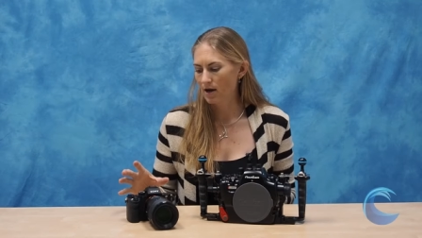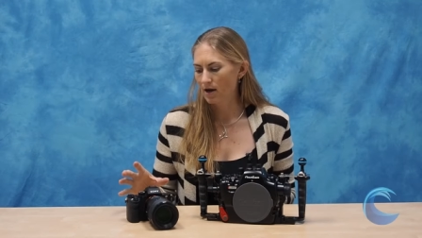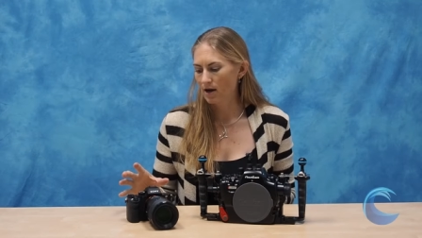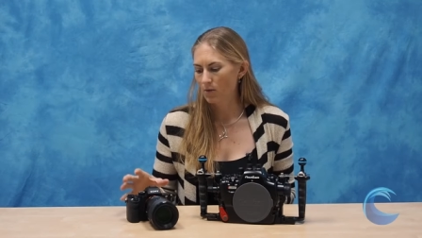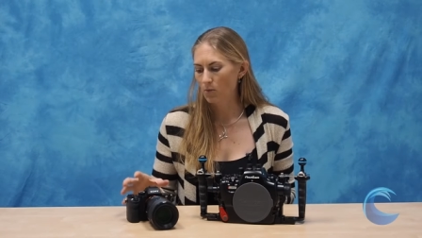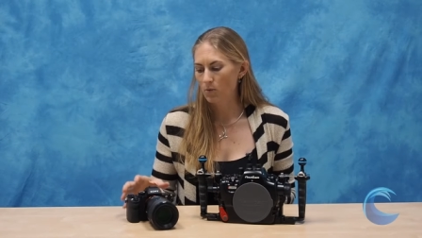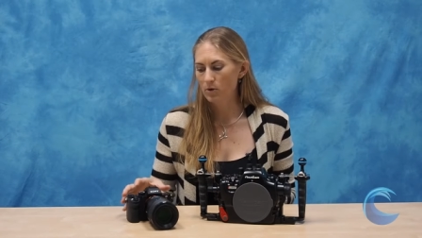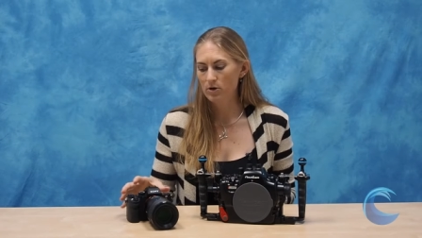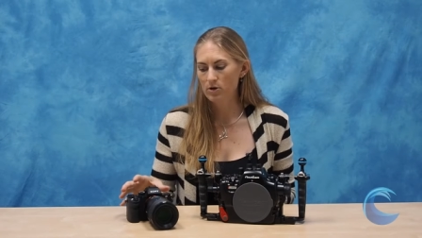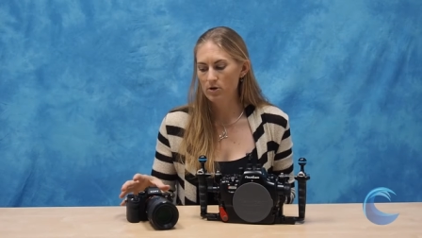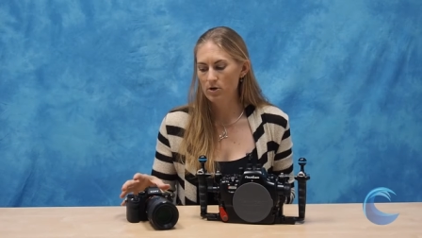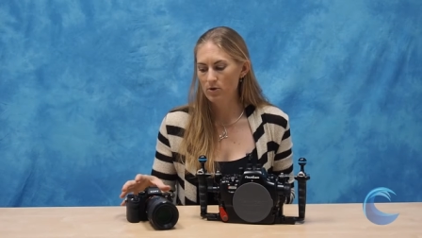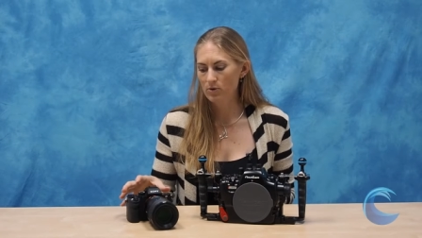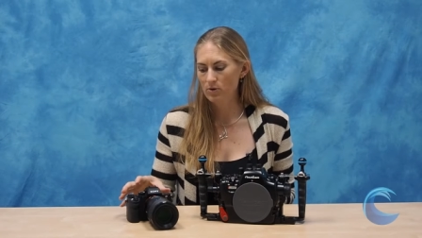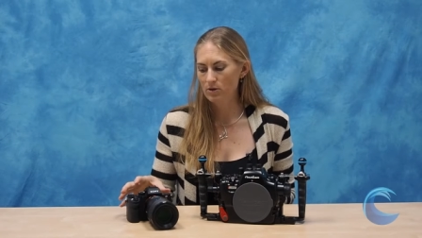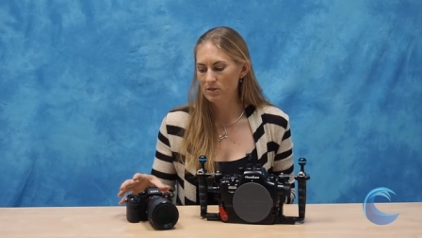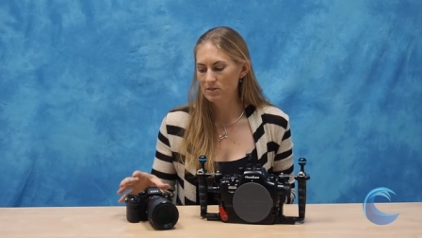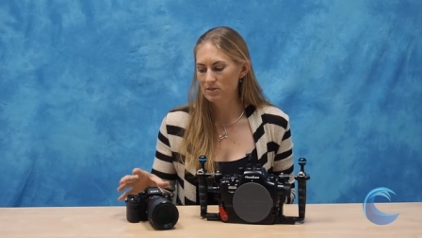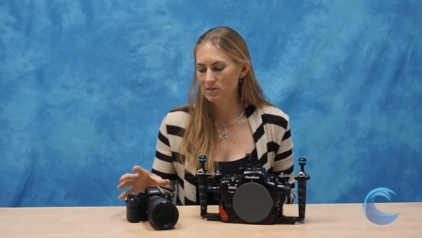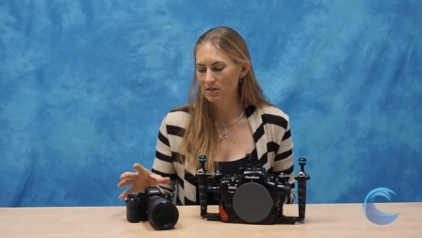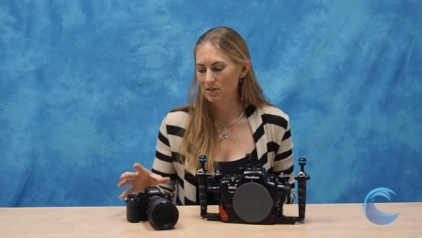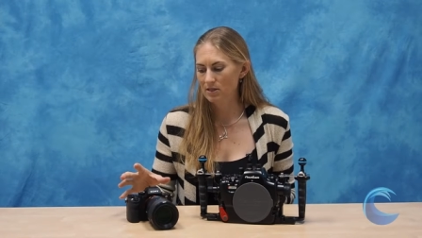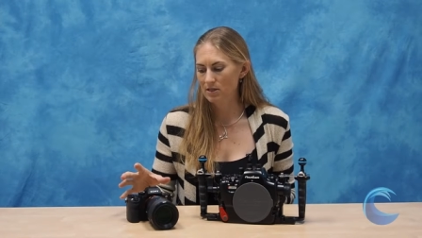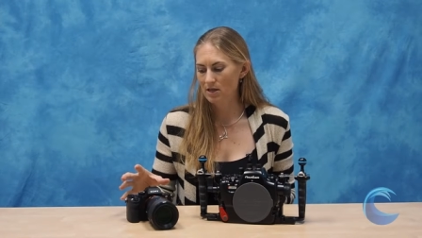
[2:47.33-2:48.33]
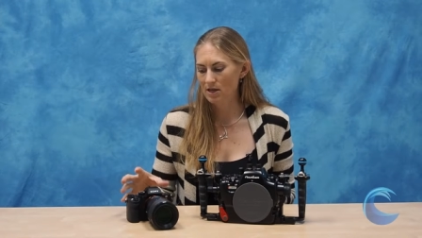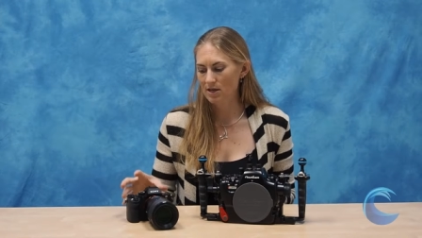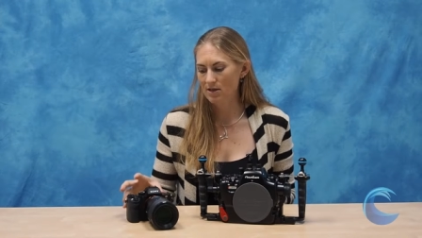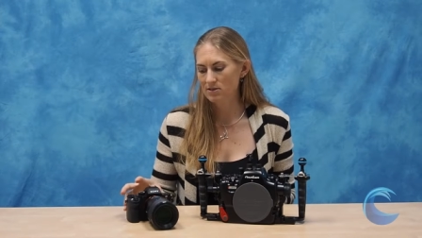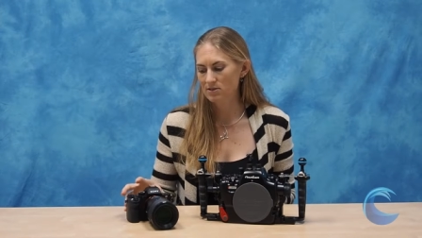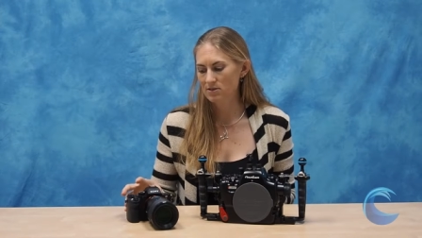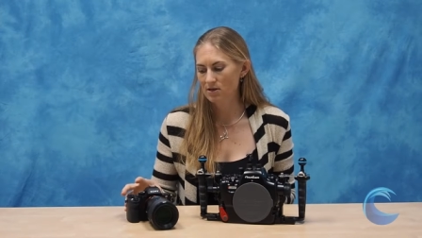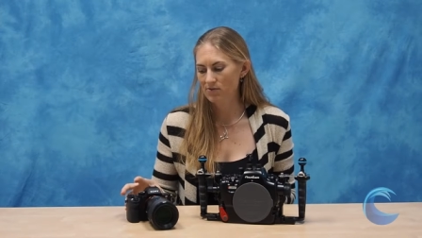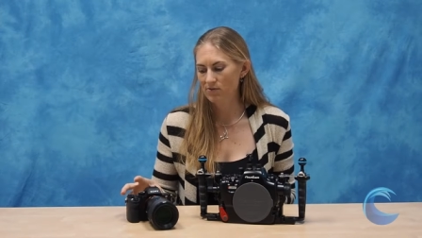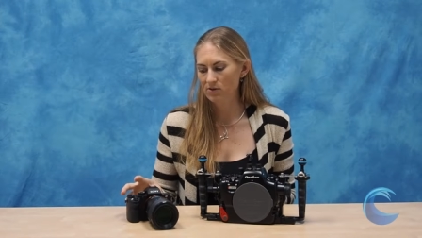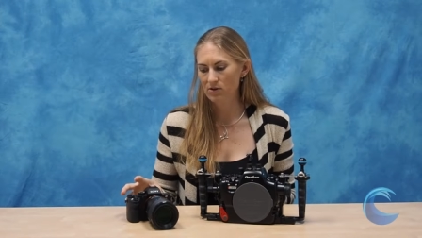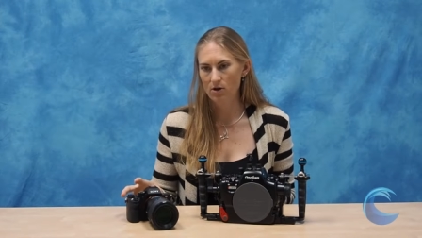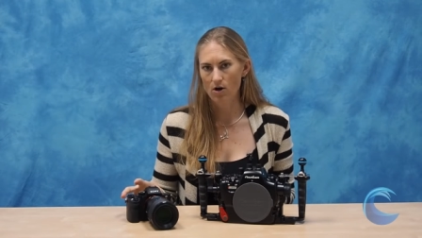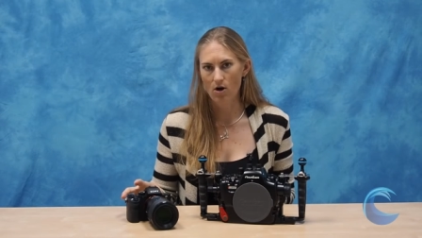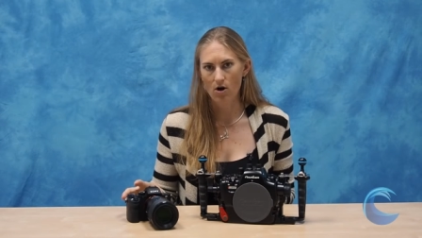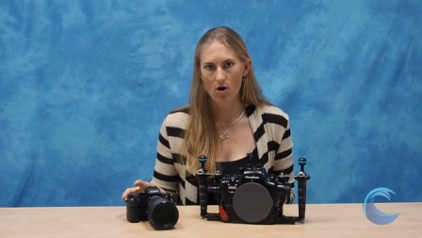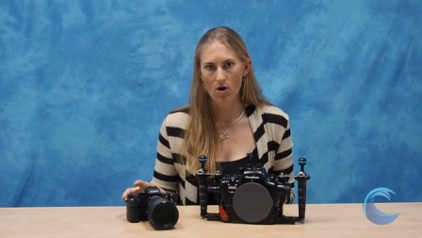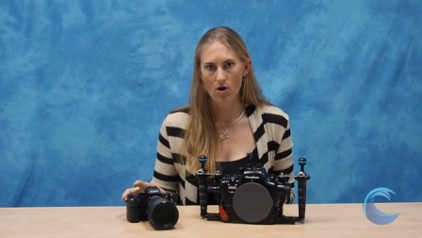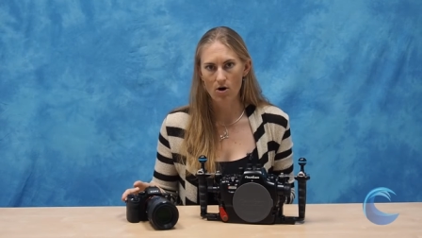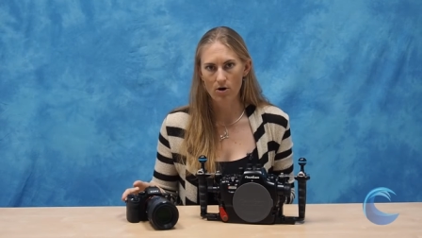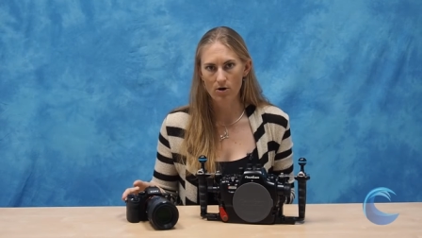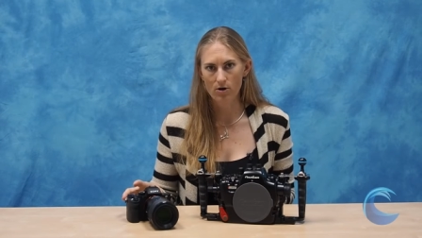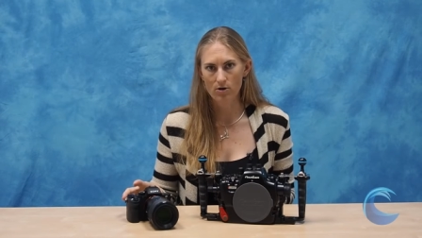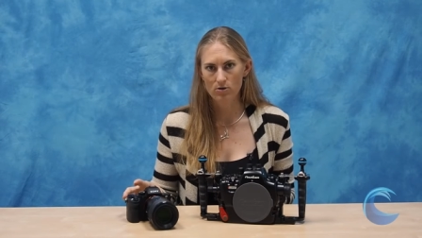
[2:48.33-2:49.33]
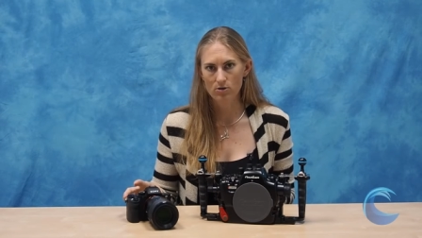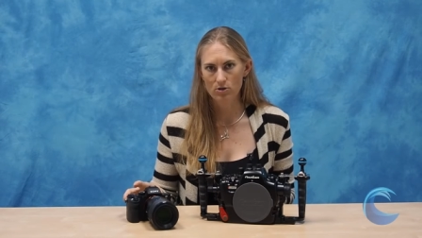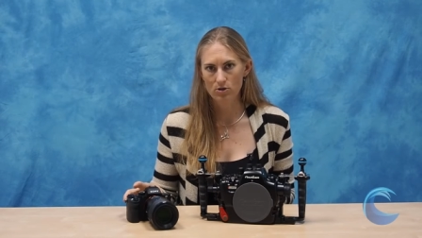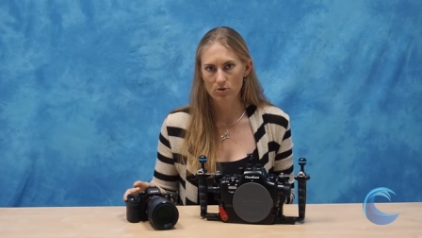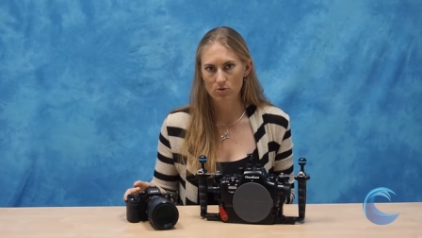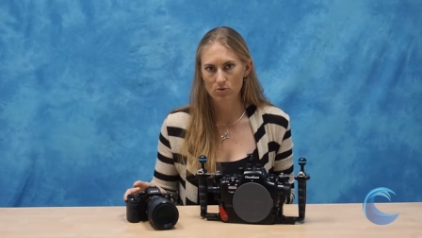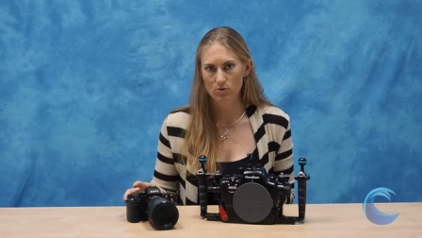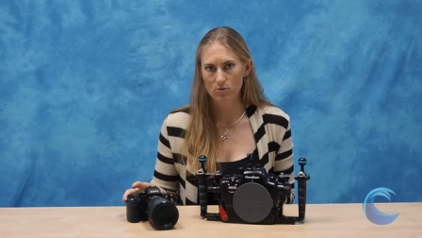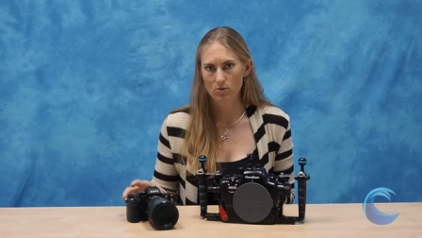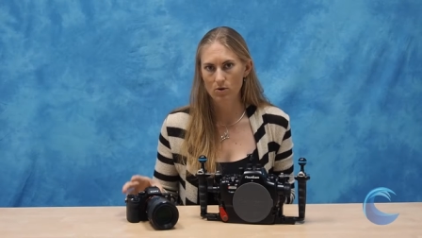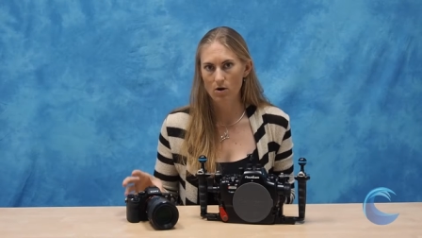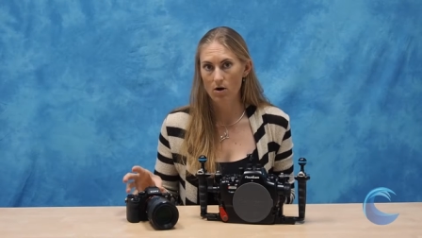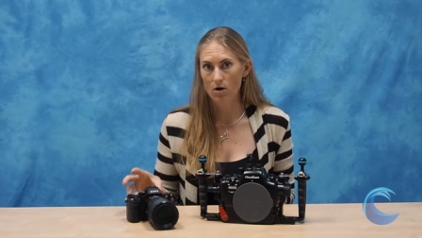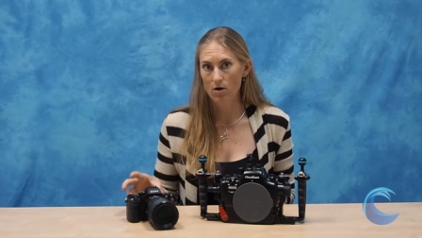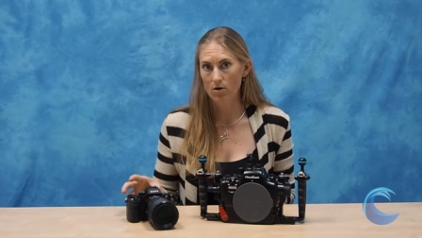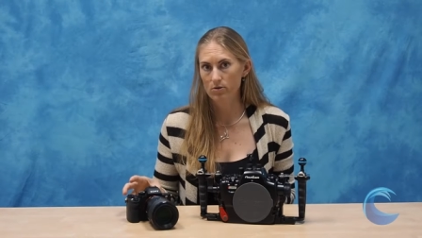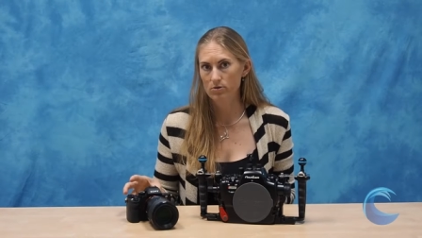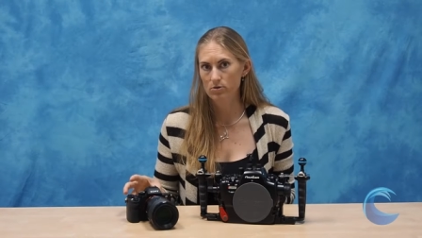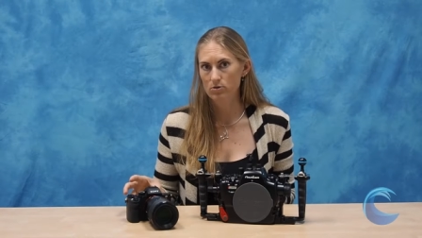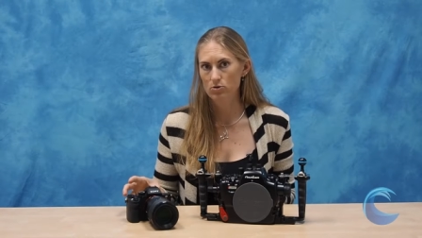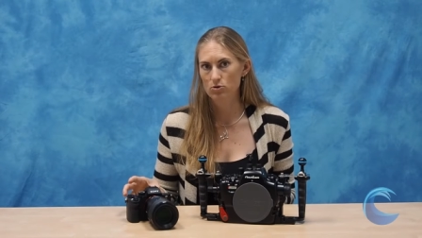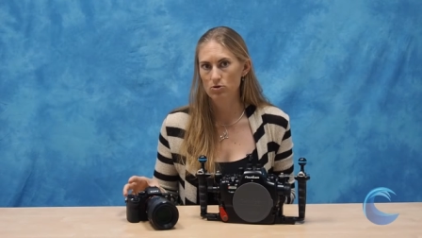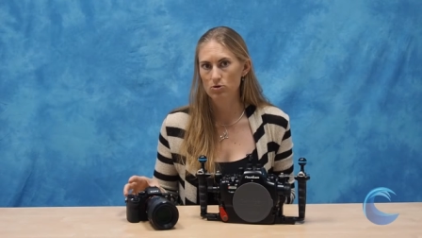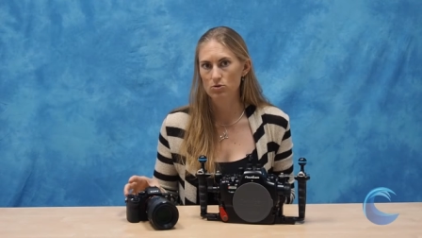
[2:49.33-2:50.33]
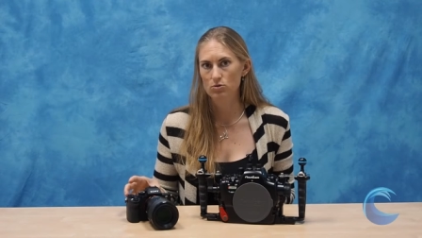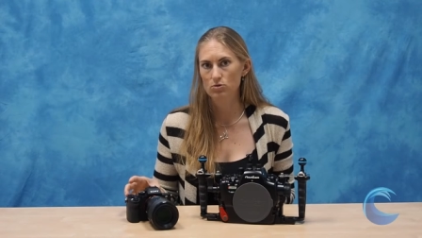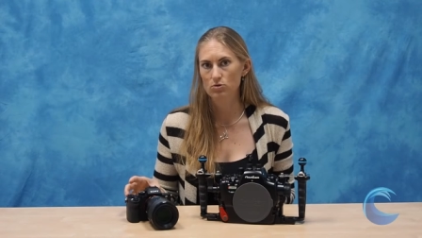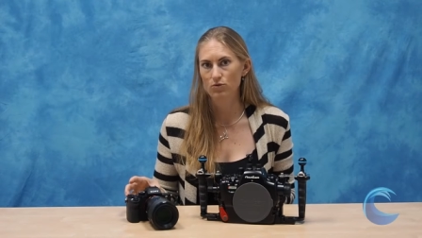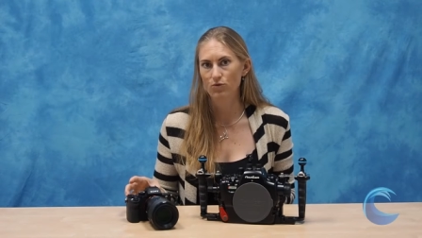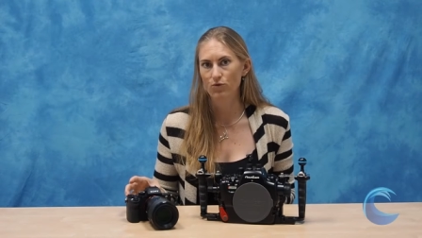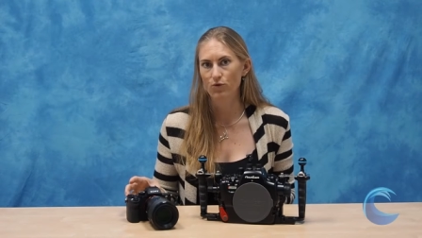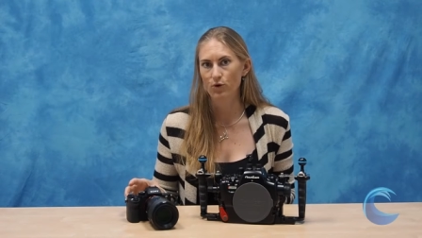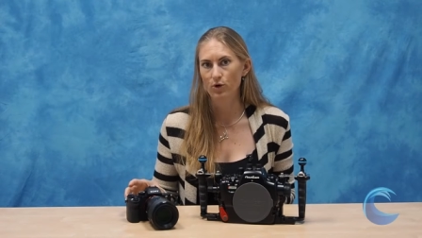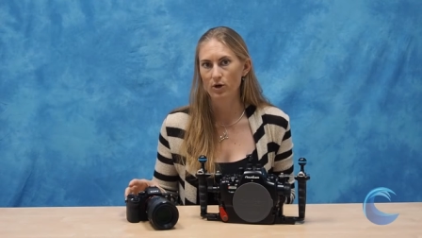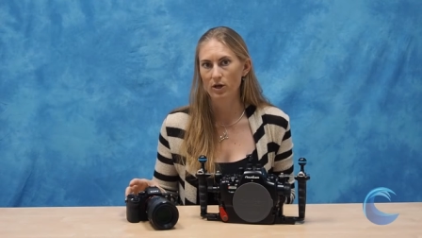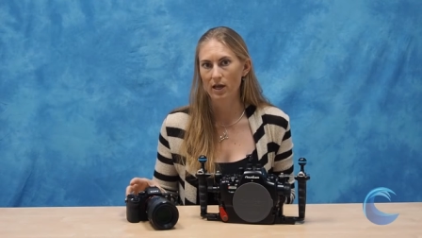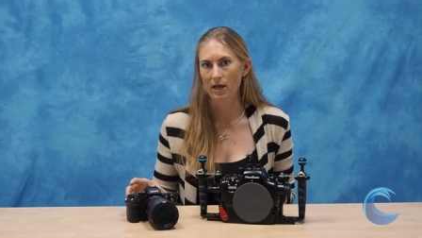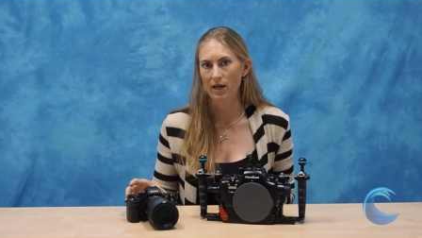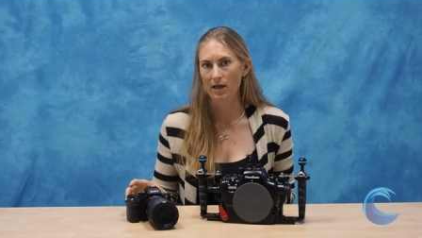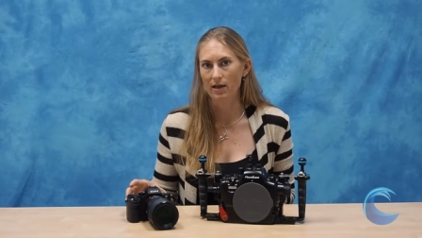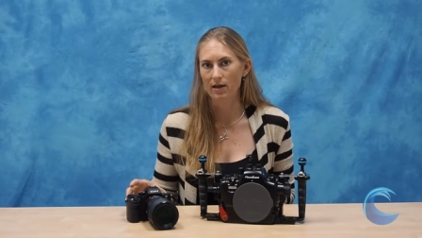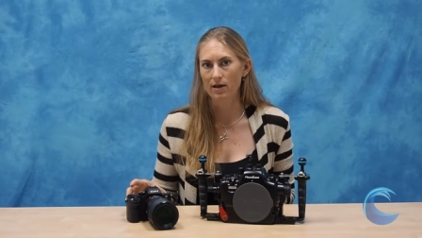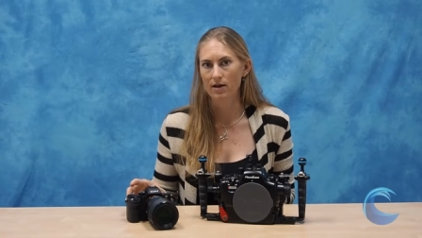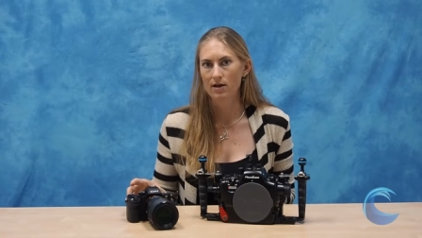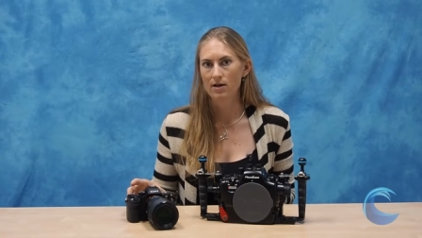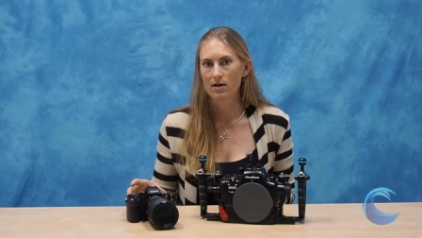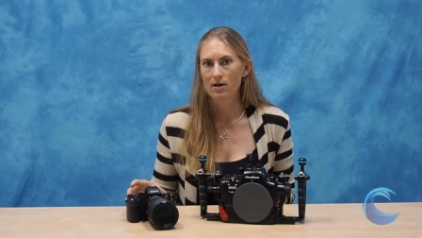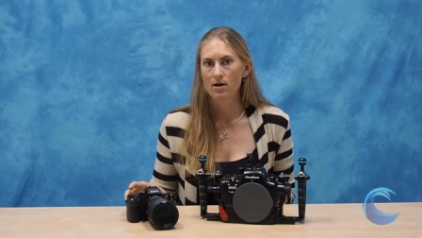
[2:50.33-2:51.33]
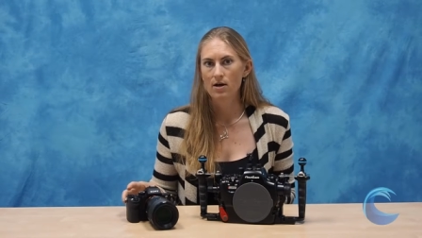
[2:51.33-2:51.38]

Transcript: One note is that the A7 R2 also shoots 4K,